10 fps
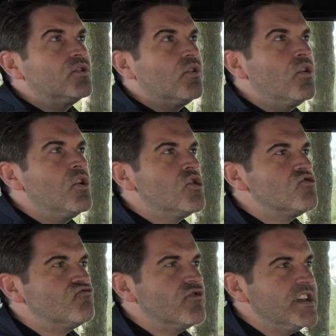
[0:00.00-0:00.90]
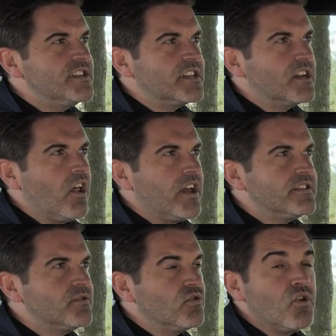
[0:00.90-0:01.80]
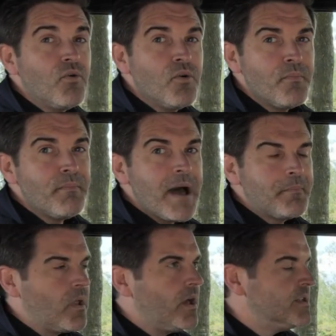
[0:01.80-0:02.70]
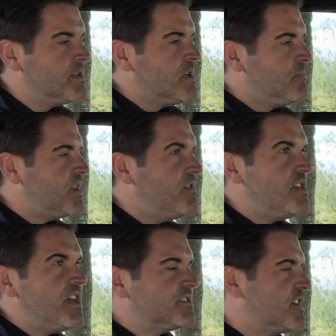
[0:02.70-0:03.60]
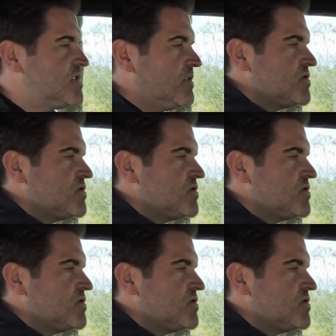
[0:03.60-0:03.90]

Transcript: your reading light or your map light, but in this, actually, I'll